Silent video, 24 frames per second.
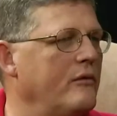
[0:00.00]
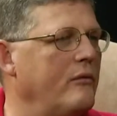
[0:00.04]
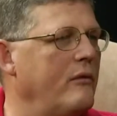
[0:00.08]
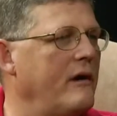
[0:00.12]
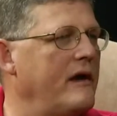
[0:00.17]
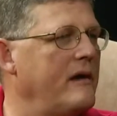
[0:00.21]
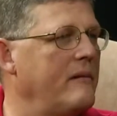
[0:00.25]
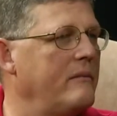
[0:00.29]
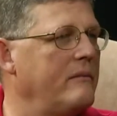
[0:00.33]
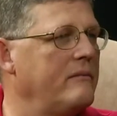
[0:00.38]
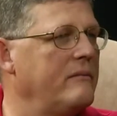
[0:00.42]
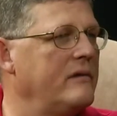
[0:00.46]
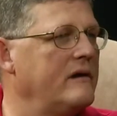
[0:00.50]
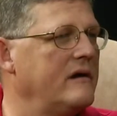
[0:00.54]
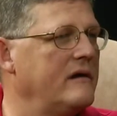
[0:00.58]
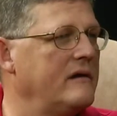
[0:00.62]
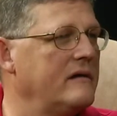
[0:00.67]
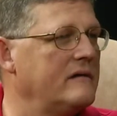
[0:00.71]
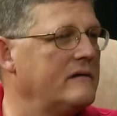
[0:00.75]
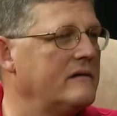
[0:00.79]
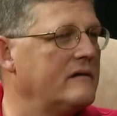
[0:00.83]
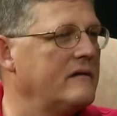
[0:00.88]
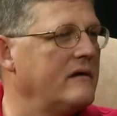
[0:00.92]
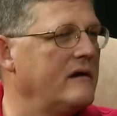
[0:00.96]
web
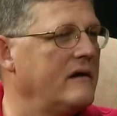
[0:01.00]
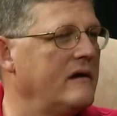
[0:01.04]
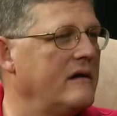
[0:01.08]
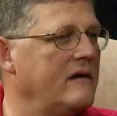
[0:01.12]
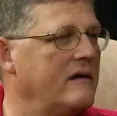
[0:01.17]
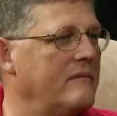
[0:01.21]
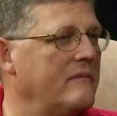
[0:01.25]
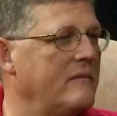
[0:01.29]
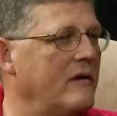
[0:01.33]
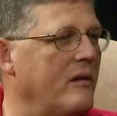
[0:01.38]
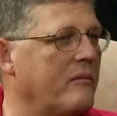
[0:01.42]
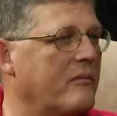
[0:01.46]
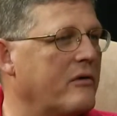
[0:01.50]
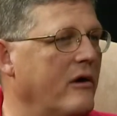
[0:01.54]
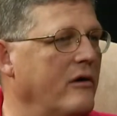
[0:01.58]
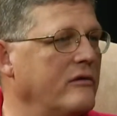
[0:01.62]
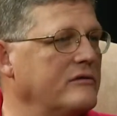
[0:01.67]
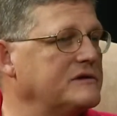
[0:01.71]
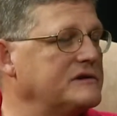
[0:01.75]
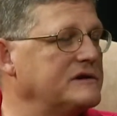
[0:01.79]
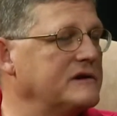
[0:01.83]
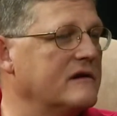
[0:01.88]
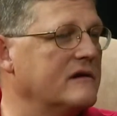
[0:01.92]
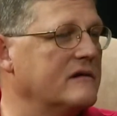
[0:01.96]

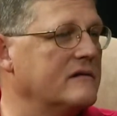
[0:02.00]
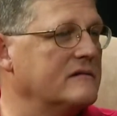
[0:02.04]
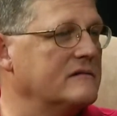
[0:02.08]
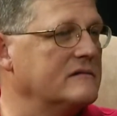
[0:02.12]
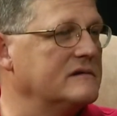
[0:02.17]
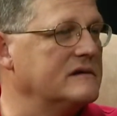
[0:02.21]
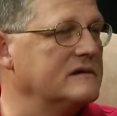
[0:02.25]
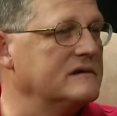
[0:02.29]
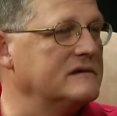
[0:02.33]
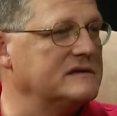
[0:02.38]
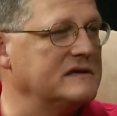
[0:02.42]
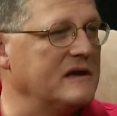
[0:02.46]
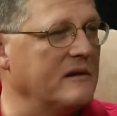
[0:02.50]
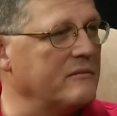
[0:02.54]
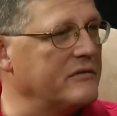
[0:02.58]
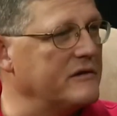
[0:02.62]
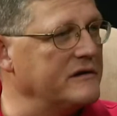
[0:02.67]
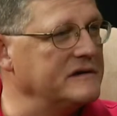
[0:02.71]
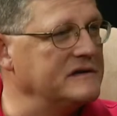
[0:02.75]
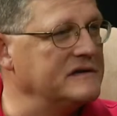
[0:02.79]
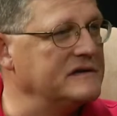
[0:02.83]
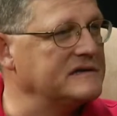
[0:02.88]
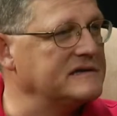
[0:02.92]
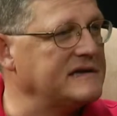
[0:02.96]
approach. You can
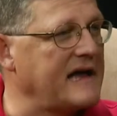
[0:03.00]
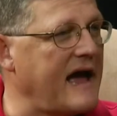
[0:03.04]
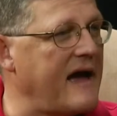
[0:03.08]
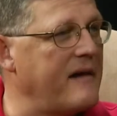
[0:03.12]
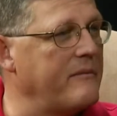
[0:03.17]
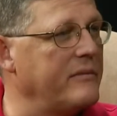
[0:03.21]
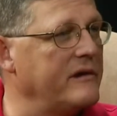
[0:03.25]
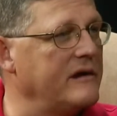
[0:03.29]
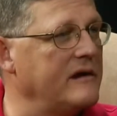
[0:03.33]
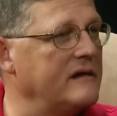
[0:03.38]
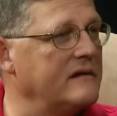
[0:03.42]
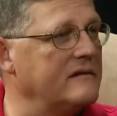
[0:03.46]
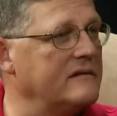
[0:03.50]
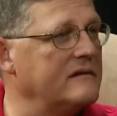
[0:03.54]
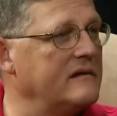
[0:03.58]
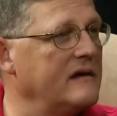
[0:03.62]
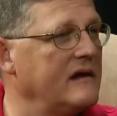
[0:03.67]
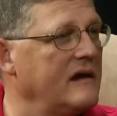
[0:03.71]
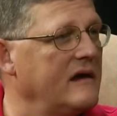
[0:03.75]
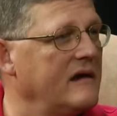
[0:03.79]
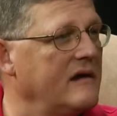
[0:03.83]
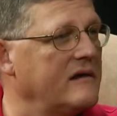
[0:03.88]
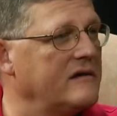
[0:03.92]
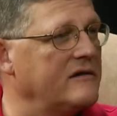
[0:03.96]
simply just type in
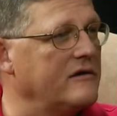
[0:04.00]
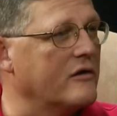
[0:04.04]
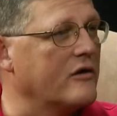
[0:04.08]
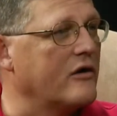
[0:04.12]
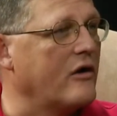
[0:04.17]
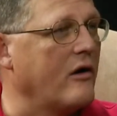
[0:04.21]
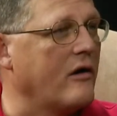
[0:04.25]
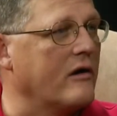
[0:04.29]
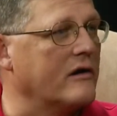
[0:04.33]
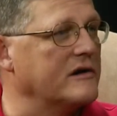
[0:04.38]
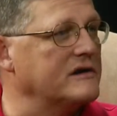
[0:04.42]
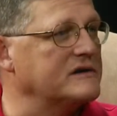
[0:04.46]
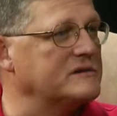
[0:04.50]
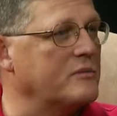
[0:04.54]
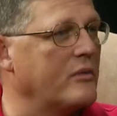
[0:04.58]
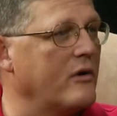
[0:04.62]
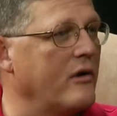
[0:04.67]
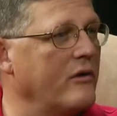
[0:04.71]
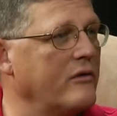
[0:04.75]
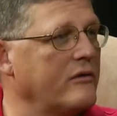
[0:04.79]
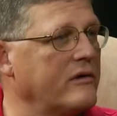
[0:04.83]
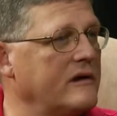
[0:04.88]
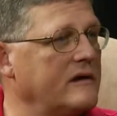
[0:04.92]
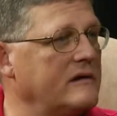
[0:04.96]
your cart is
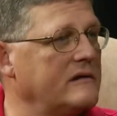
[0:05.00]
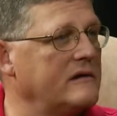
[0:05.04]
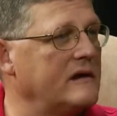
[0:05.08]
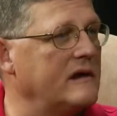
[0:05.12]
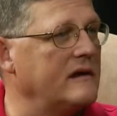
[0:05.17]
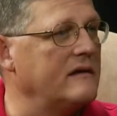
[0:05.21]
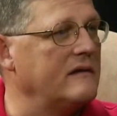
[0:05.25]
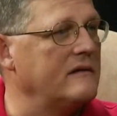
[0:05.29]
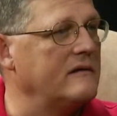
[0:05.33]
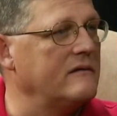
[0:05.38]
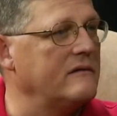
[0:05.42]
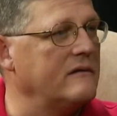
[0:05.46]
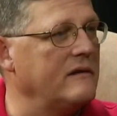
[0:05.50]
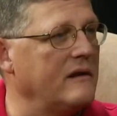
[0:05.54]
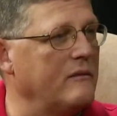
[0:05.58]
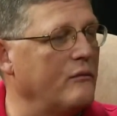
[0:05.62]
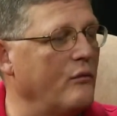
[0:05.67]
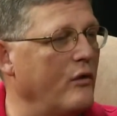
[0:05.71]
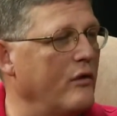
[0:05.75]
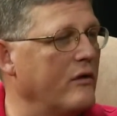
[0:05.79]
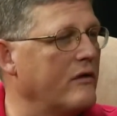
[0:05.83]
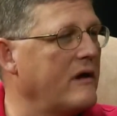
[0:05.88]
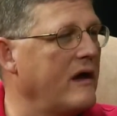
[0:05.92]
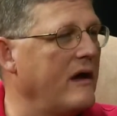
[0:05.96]
broken, and then
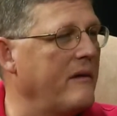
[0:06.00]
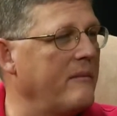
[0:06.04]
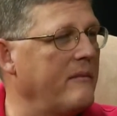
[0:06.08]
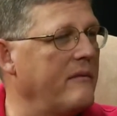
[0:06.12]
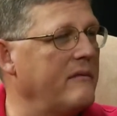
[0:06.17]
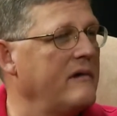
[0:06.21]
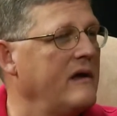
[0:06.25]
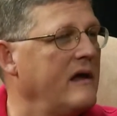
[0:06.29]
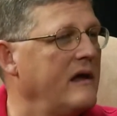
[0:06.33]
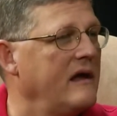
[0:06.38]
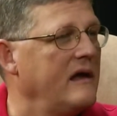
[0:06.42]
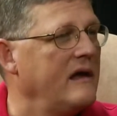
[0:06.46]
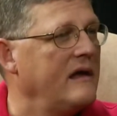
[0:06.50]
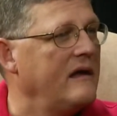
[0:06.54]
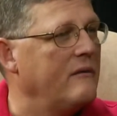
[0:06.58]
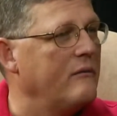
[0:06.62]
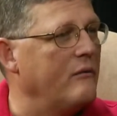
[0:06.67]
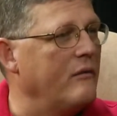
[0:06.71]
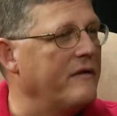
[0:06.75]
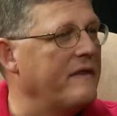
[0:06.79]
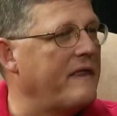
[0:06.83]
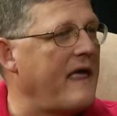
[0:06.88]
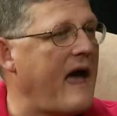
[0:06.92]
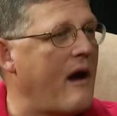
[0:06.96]
we'll come
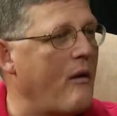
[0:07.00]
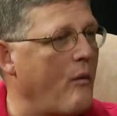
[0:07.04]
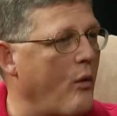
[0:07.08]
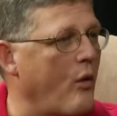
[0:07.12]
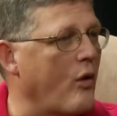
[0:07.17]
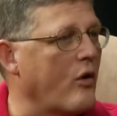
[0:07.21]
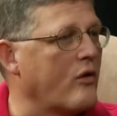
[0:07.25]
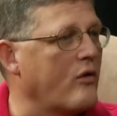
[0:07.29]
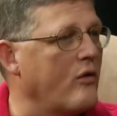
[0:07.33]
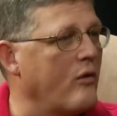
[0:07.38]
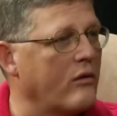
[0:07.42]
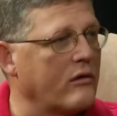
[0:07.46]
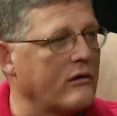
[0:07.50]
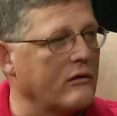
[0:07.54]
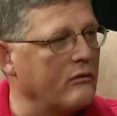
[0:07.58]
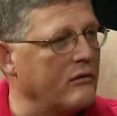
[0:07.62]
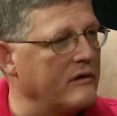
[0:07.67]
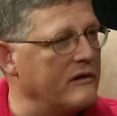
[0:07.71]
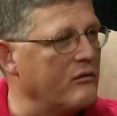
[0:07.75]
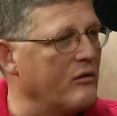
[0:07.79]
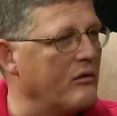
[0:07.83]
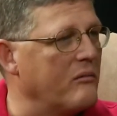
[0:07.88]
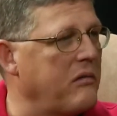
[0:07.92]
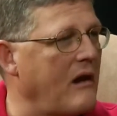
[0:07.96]
with that work order.
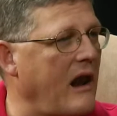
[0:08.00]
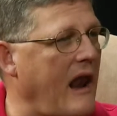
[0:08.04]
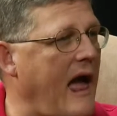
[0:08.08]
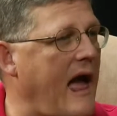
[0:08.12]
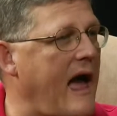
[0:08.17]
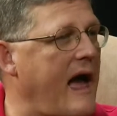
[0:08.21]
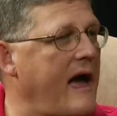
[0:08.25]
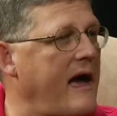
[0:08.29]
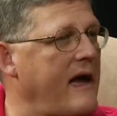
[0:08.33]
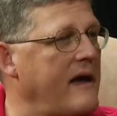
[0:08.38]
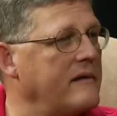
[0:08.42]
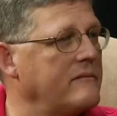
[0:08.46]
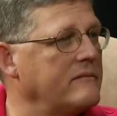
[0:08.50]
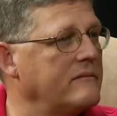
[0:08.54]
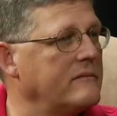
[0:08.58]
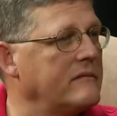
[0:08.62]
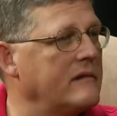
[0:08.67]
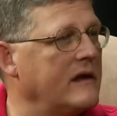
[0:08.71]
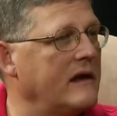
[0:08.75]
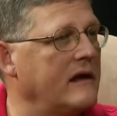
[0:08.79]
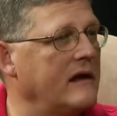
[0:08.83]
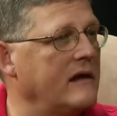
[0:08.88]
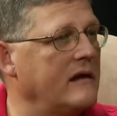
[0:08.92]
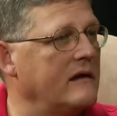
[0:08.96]
We reply,
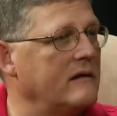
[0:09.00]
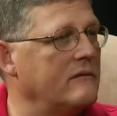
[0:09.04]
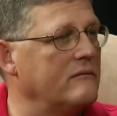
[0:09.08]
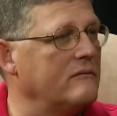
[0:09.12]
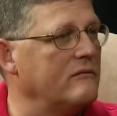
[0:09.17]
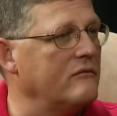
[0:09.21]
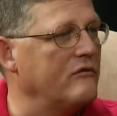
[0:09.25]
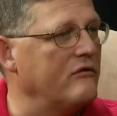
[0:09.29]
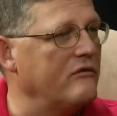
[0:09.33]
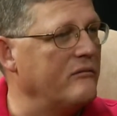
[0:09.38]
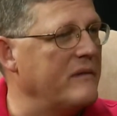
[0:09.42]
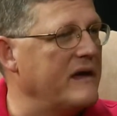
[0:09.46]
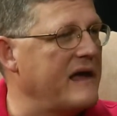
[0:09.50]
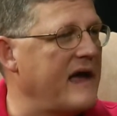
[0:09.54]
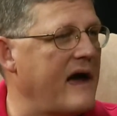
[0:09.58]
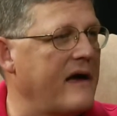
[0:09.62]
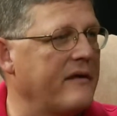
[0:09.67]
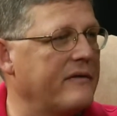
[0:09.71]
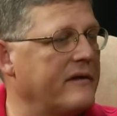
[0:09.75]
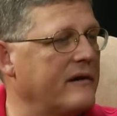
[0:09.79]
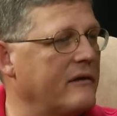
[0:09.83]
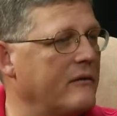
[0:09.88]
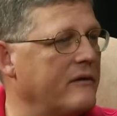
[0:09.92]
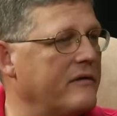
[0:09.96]
and we'll be
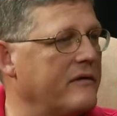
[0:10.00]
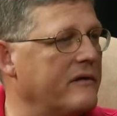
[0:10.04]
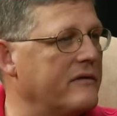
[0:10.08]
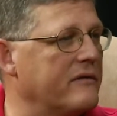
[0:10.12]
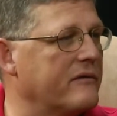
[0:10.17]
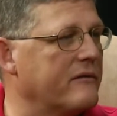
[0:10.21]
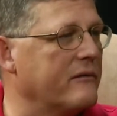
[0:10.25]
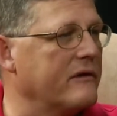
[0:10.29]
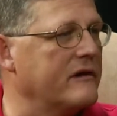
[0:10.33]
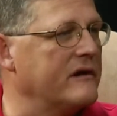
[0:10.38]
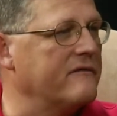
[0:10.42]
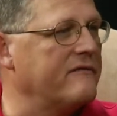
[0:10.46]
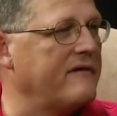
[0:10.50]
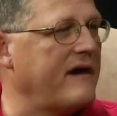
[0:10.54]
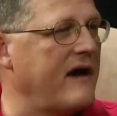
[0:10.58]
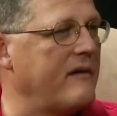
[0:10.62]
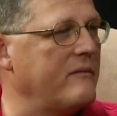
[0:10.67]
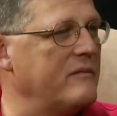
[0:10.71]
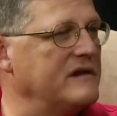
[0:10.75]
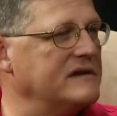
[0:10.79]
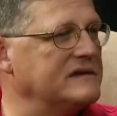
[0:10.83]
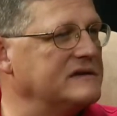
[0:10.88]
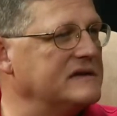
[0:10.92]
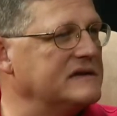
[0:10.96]
out there within 3 to
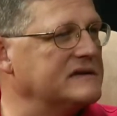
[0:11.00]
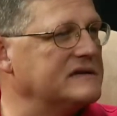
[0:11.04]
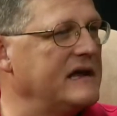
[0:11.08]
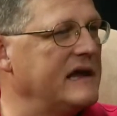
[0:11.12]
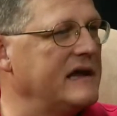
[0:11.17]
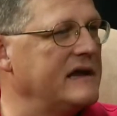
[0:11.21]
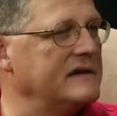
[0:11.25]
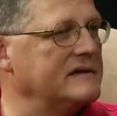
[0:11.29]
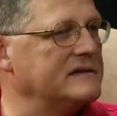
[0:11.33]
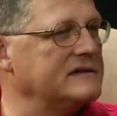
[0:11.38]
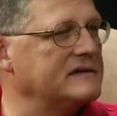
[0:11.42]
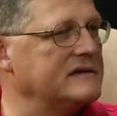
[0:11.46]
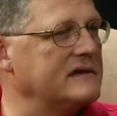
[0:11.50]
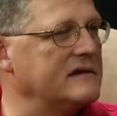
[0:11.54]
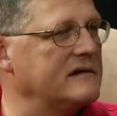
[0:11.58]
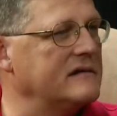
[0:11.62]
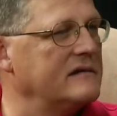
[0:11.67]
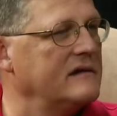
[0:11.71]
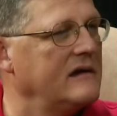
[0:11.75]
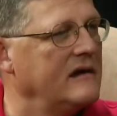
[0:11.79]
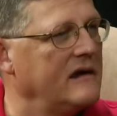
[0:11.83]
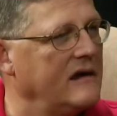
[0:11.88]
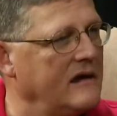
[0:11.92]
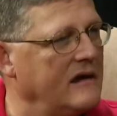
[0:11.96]
5 business days to
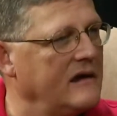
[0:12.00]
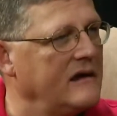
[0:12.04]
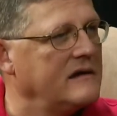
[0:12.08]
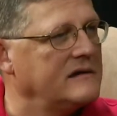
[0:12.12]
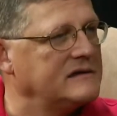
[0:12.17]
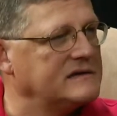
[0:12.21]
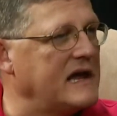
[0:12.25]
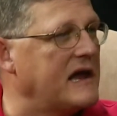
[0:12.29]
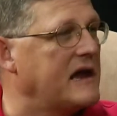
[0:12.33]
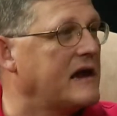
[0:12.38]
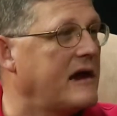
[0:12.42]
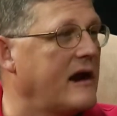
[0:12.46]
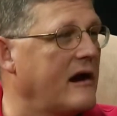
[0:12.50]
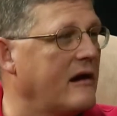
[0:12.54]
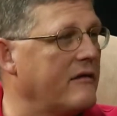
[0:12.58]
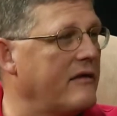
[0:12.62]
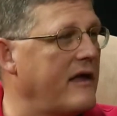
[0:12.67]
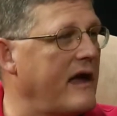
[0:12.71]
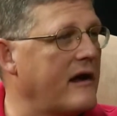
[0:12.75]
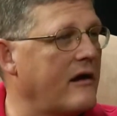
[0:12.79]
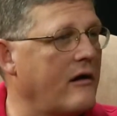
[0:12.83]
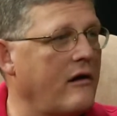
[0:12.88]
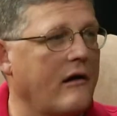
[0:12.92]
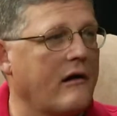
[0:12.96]
take care of
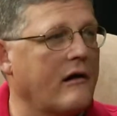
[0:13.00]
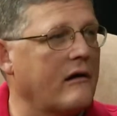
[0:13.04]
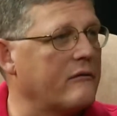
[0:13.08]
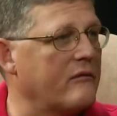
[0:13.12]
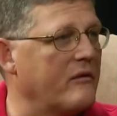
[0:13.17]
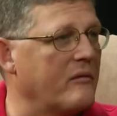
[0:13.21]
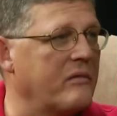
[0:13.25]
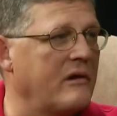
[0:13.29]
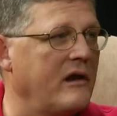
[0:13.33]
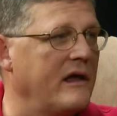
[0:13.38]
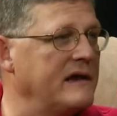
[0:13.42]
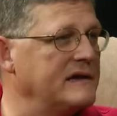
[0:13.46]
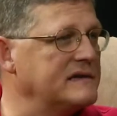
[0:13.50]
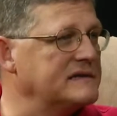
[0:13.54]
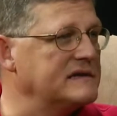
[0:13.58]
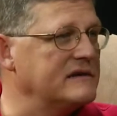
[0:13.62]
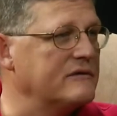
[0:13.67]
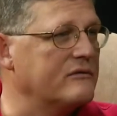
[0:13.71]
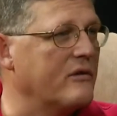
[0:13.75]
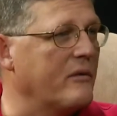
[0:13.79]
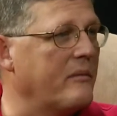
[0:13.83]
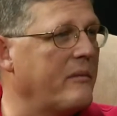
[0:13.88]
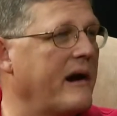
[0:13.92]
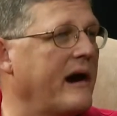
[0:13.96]
that cart, replace
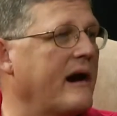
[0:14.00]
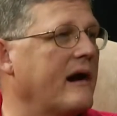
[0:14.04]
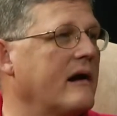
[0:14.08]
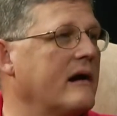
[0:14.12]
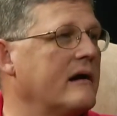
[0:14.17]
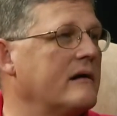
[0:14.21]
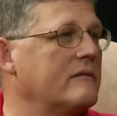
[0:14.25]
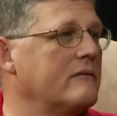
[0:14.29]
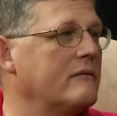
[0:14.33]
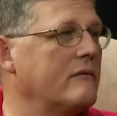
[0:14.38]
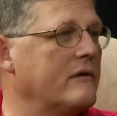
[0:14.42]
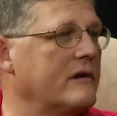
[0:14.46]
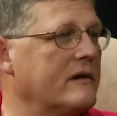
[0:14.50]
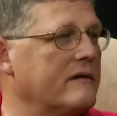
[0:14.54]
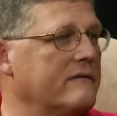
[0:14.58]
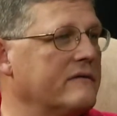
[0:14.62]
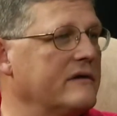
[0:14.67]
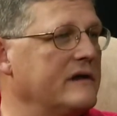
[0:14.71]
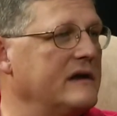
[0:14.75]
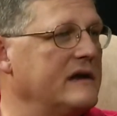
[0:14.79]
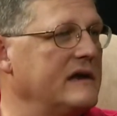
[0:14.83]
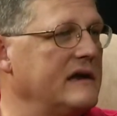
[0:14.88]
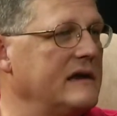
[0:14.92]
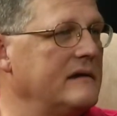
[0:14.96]
it, repair it, whatever
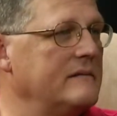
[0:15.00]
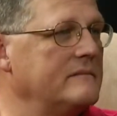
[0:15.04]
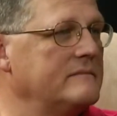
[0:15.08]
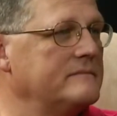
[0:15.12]
you need.